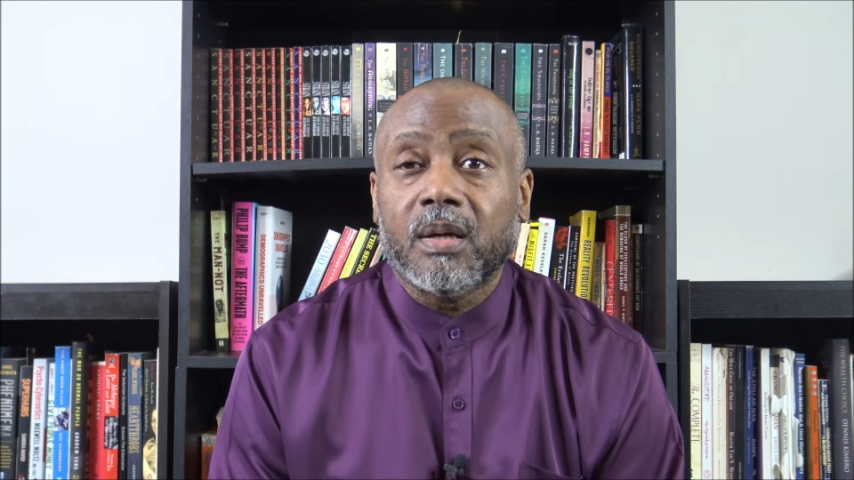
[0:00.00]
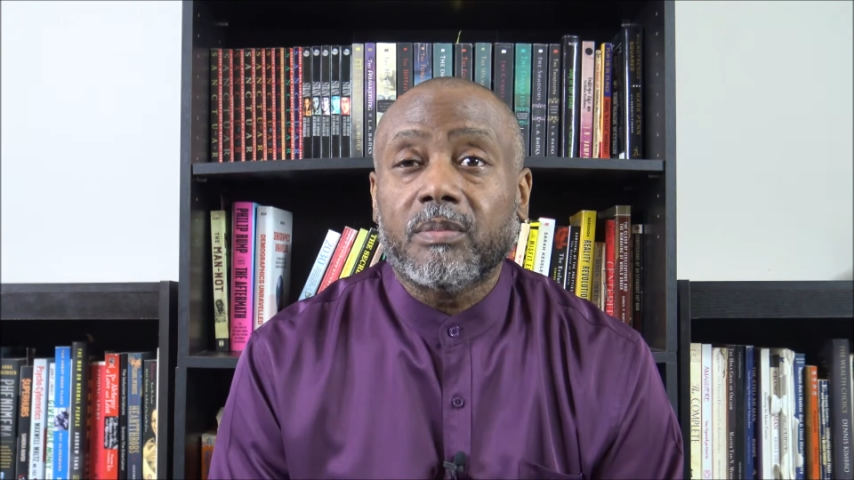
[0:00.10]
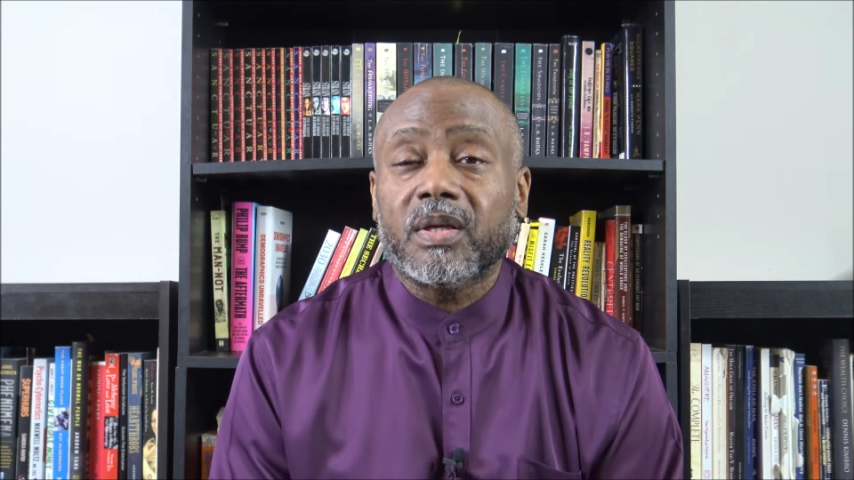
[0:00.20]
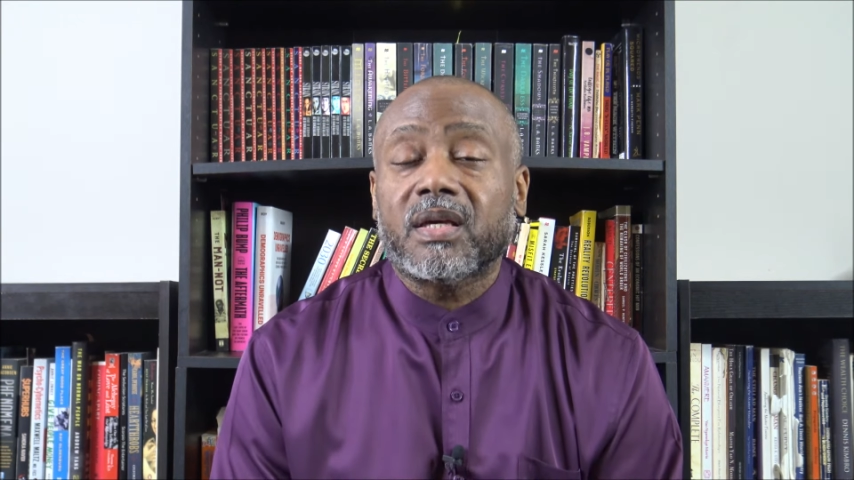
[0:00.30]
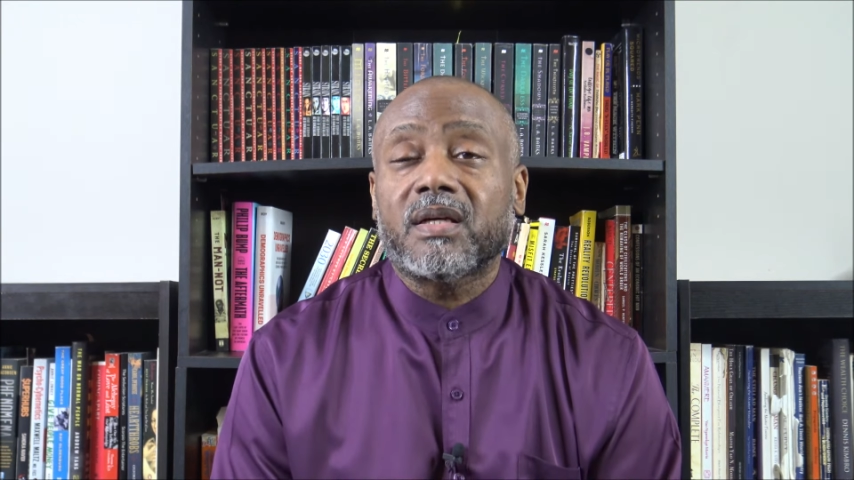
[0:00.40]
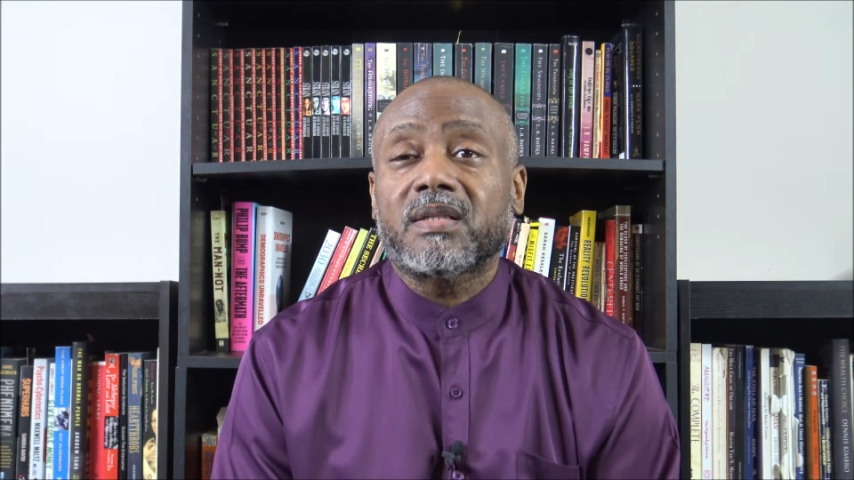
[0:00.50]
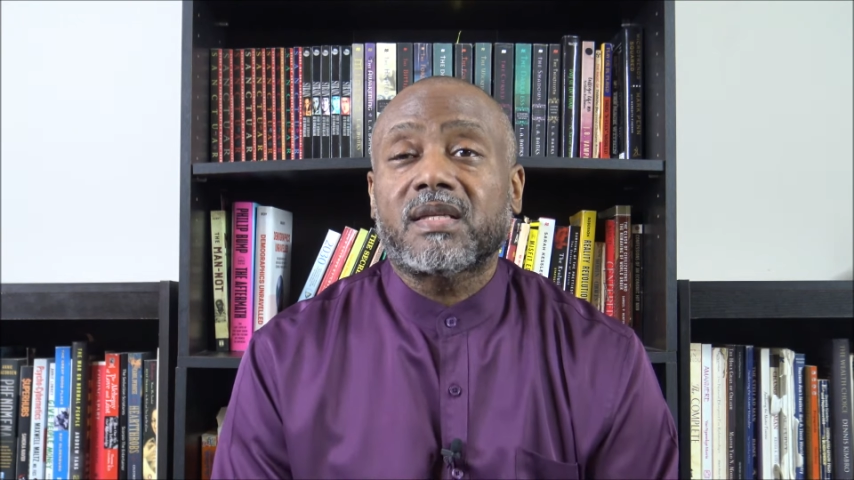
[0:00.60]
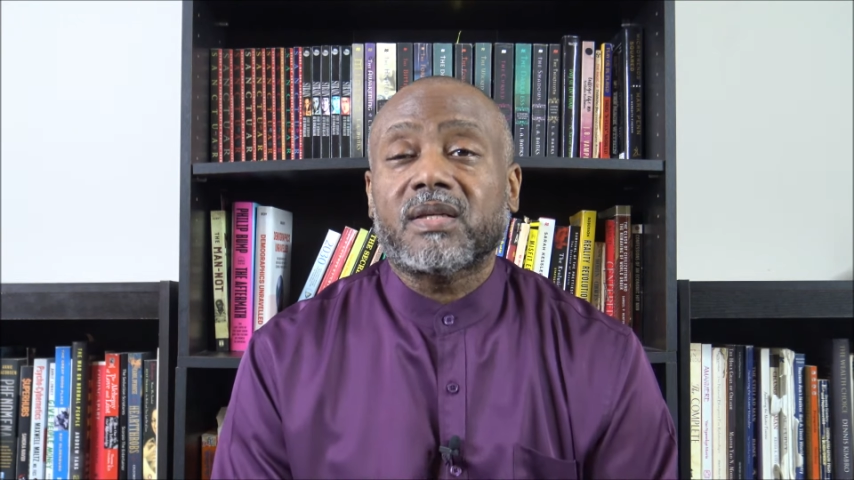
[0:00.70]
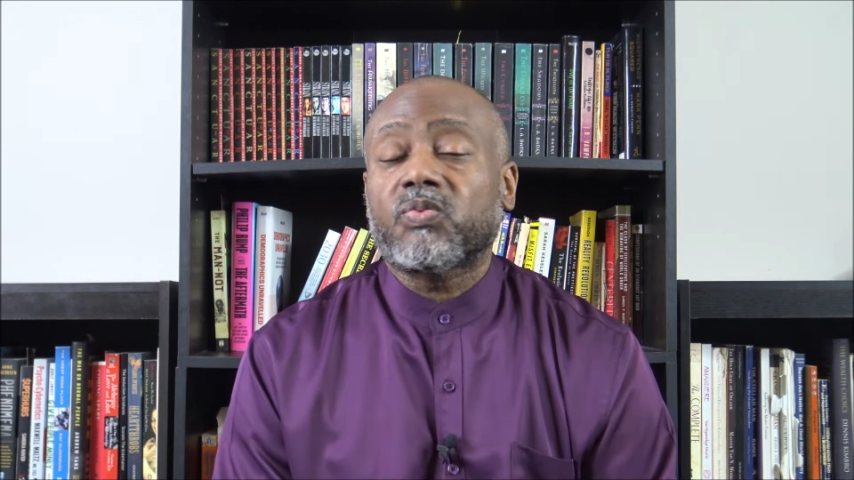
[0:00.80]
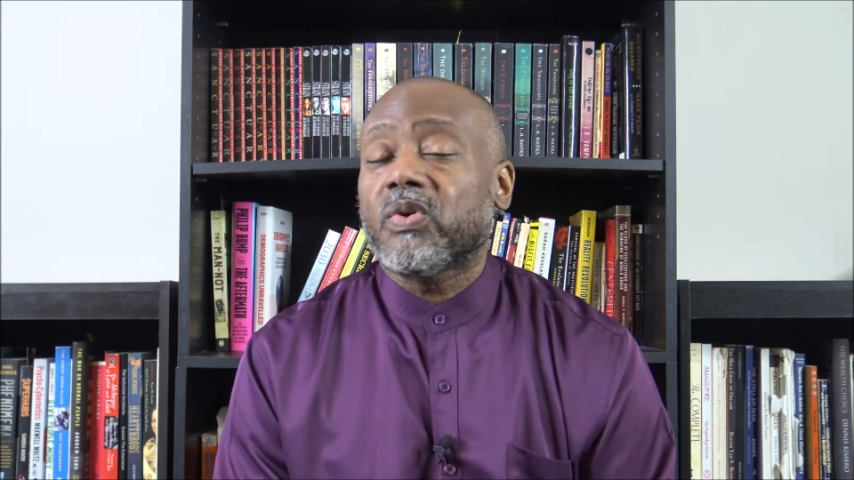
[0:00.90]
Because
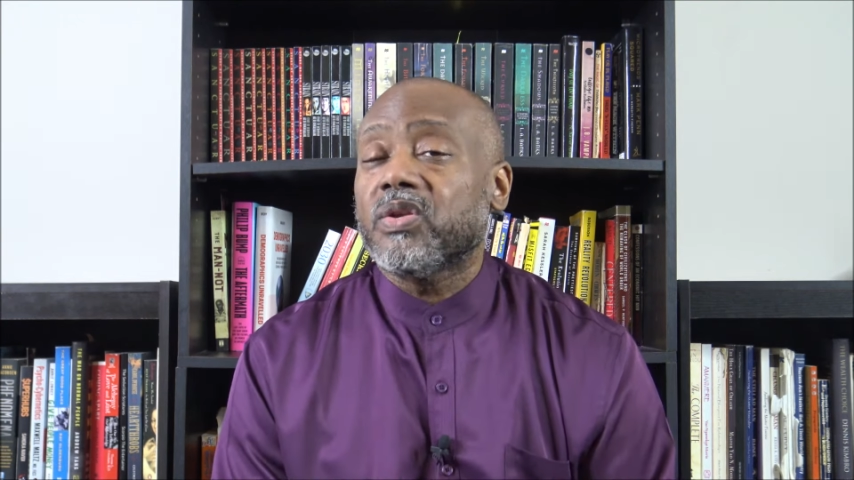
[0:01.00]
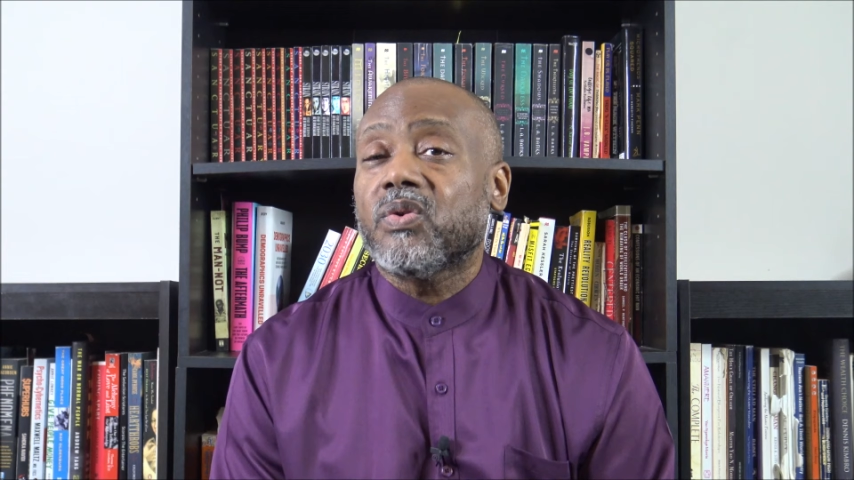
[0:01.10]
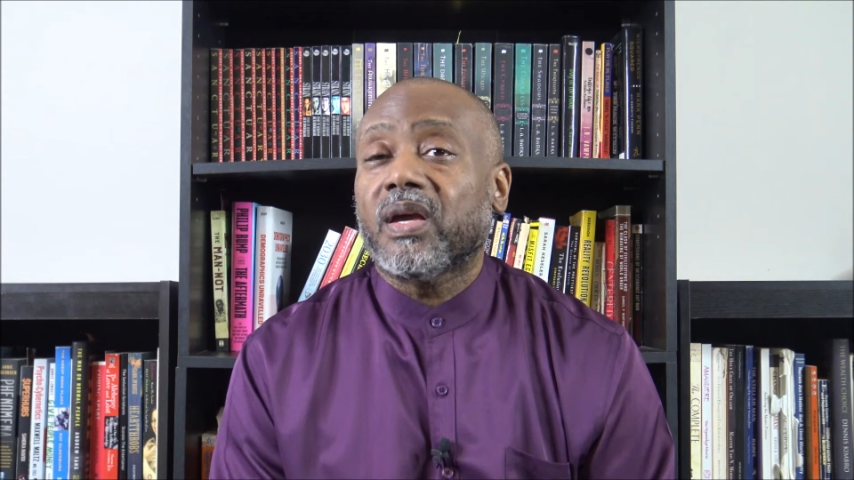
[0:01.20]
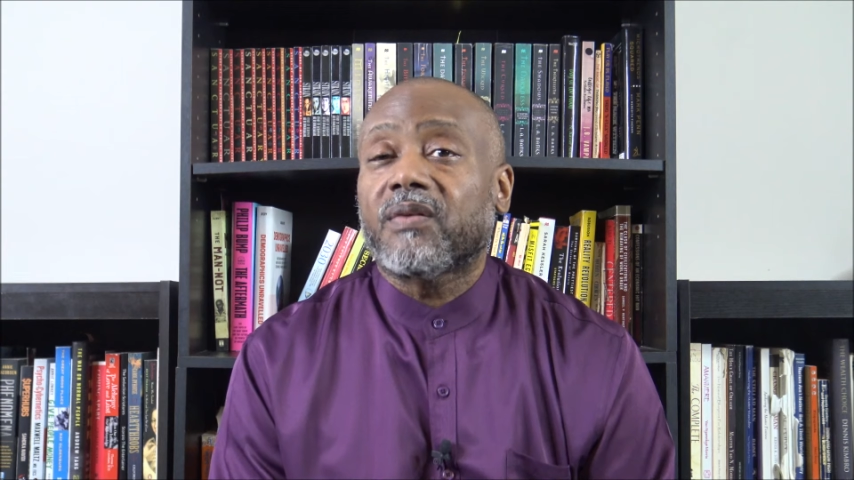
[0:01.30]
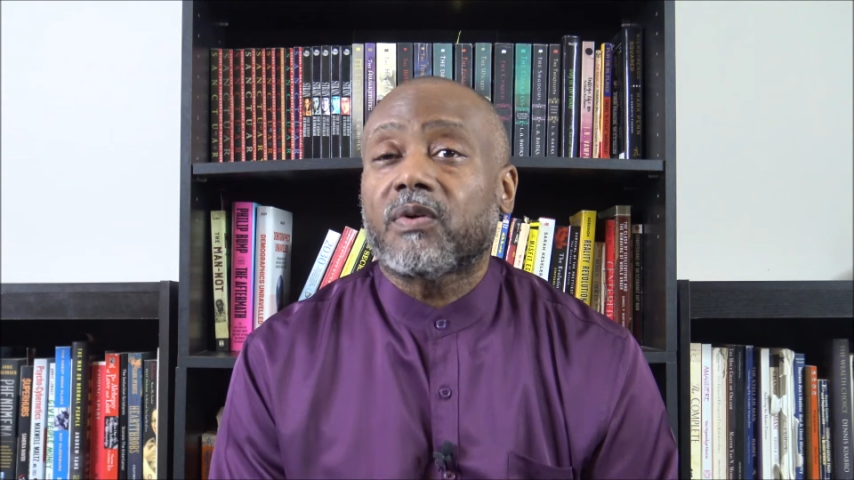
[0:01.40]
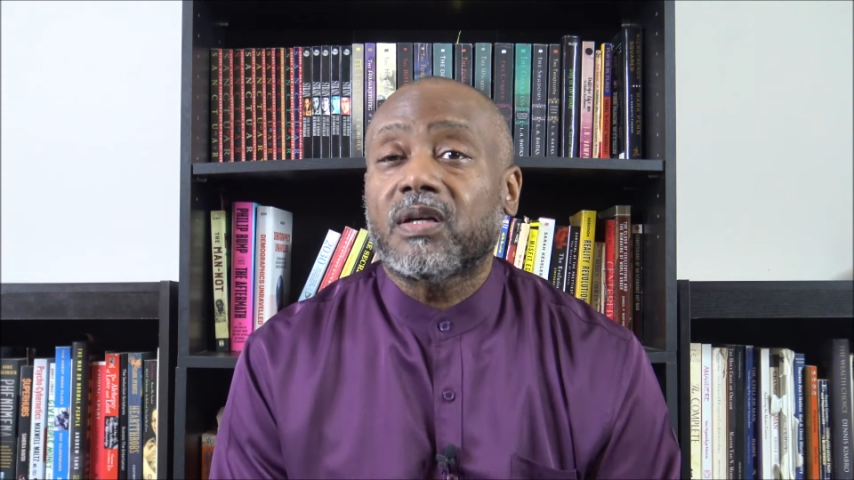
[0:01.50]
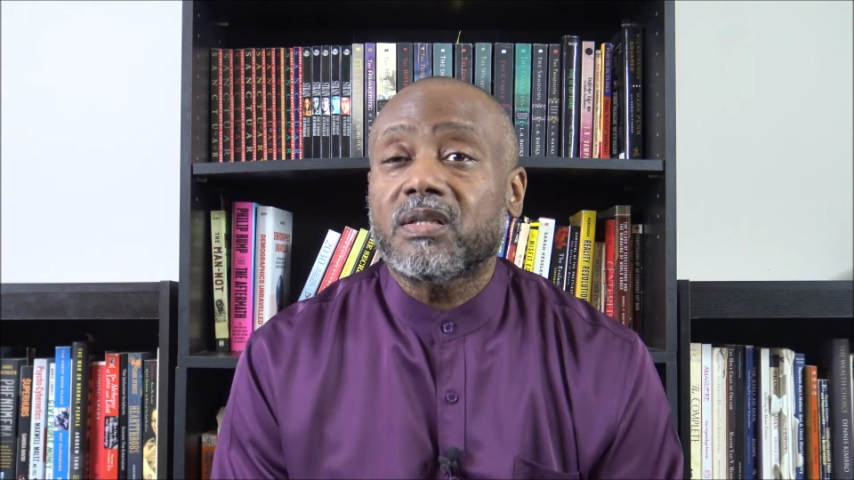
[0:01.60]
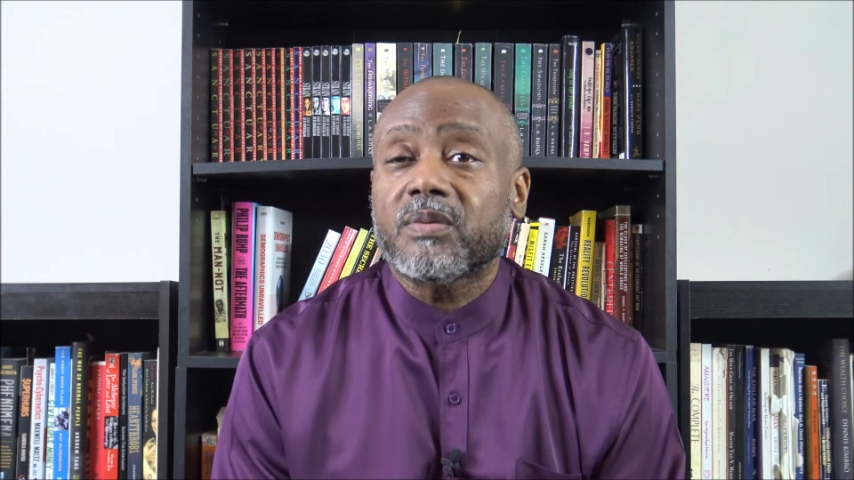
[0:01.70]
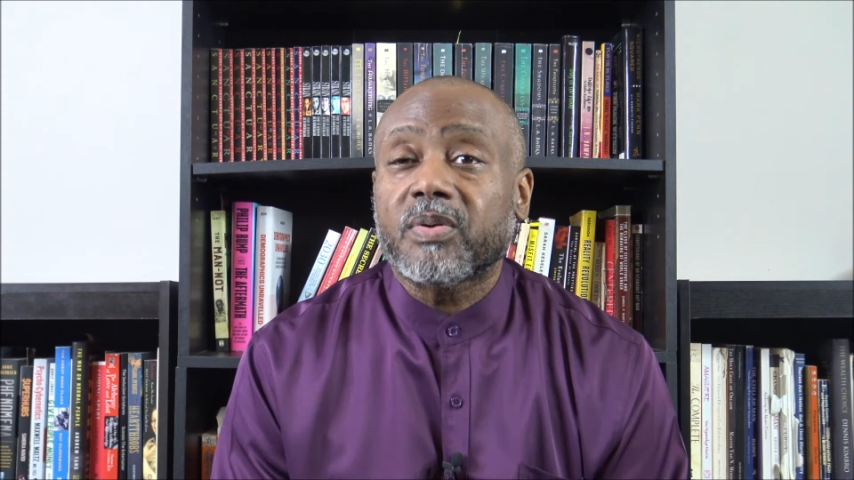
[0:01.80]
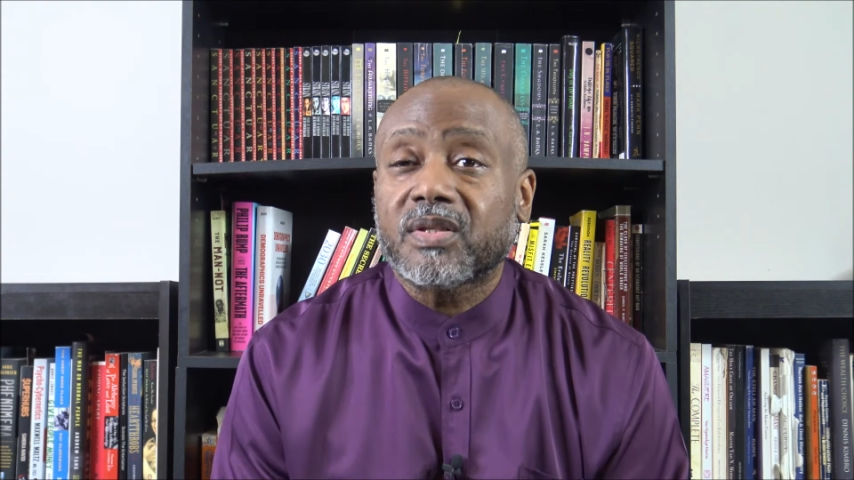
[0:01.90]
that's where you have
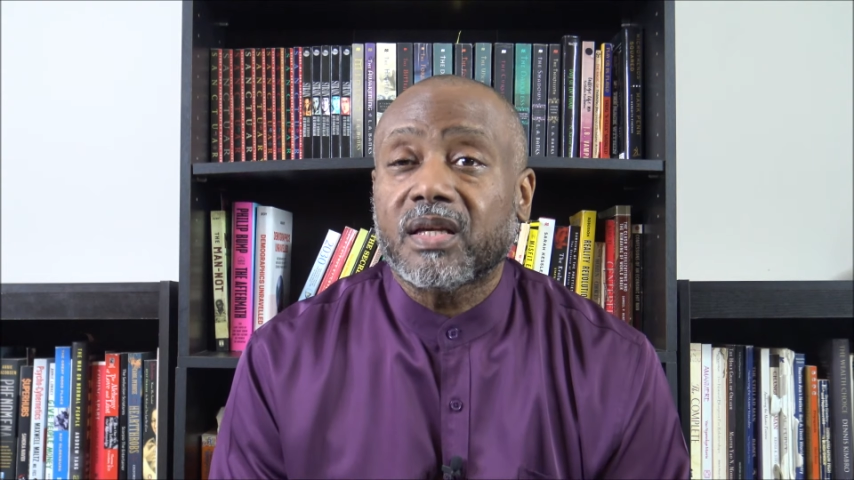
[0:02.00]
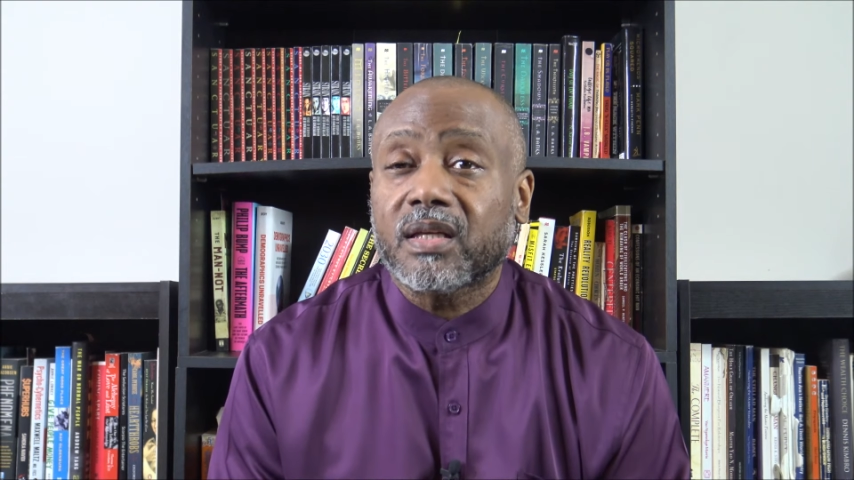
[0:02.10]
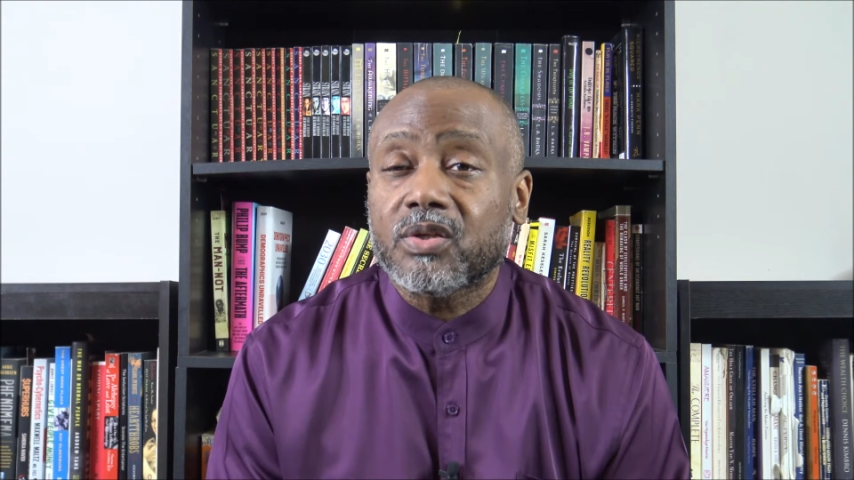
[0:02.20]
100%